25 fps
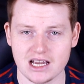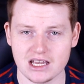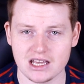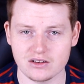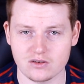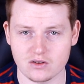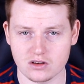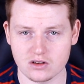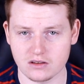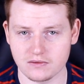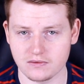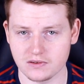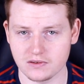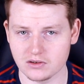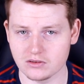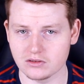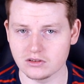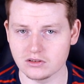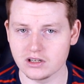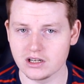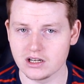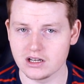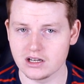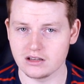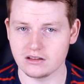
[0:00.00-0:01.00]
out there in the
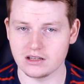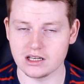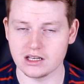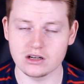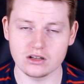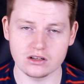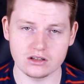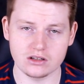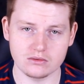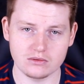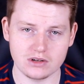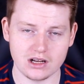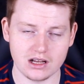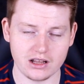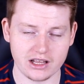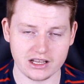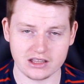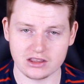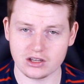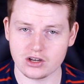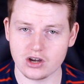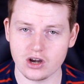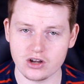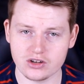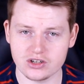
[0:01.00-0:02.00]
field. They're
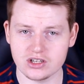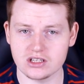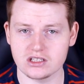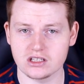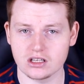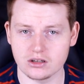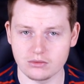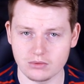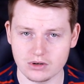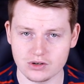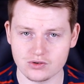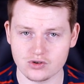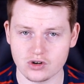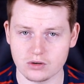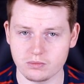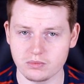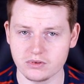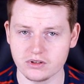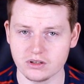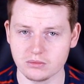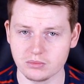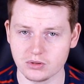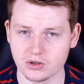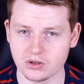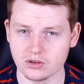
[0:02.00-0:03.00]
not the coach isn't the one
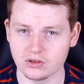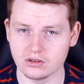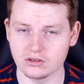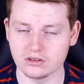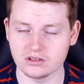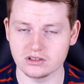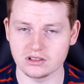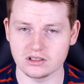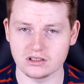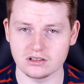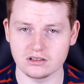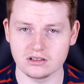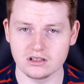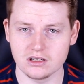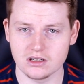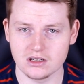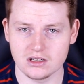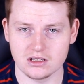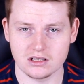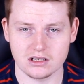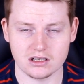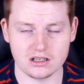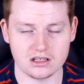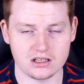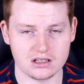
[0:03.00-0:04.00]
dropping the balls and
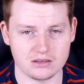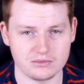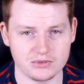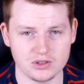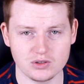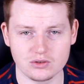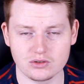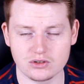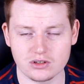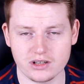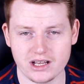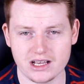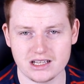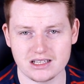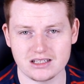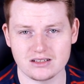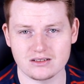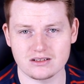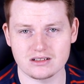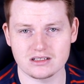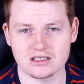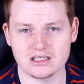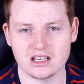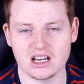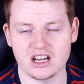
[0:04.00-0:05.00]
doing all that
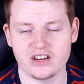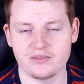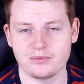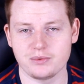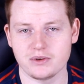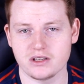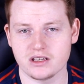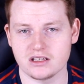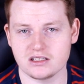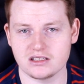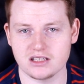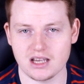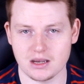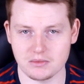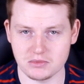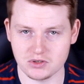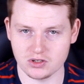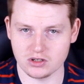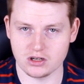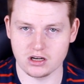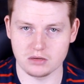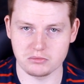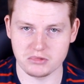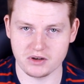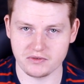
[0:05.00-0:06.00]
sort of stuff. But at the same
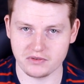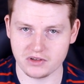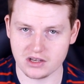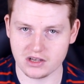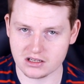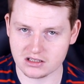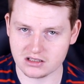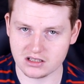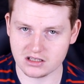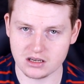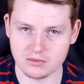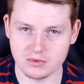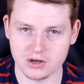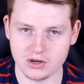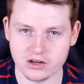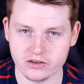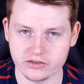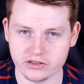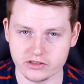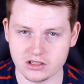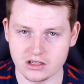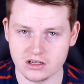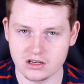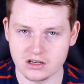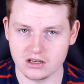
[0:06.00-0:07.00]
time, I feel like
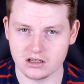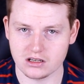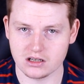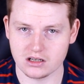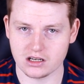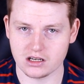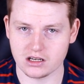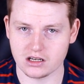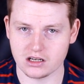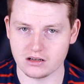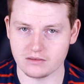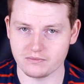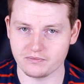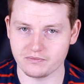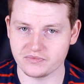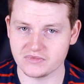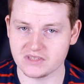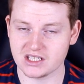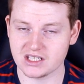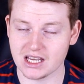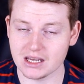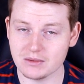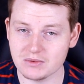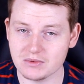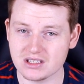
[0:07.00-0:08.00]
Seibold's
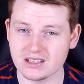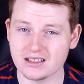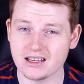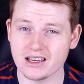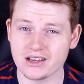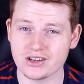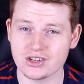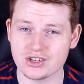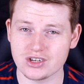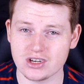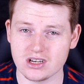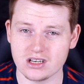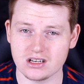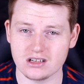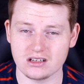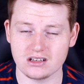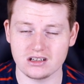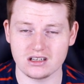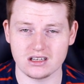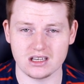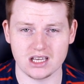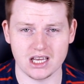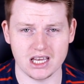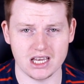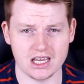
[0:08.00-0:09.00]
team
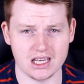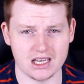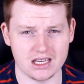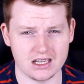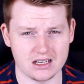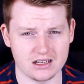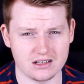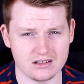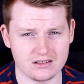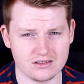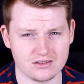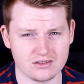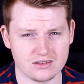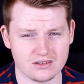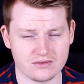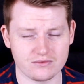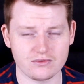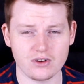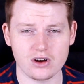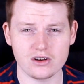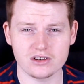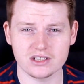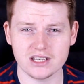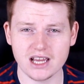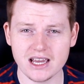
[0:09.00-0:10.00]
selection and sort of
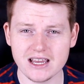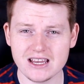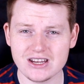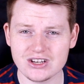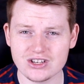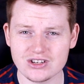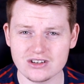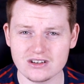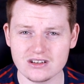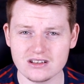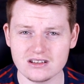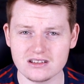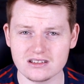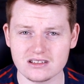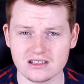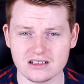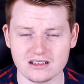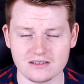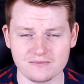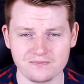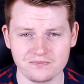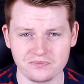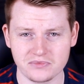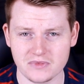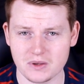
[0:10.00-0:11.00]
rotations
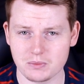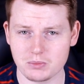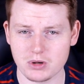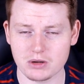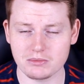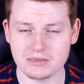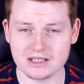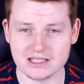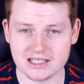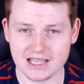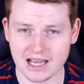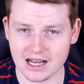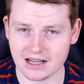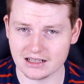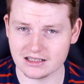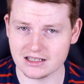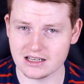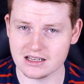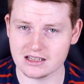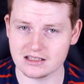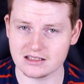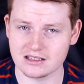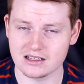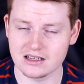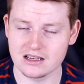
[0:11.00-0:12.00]
and probably
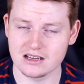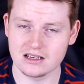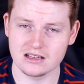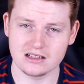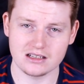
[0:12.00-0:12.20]
tactics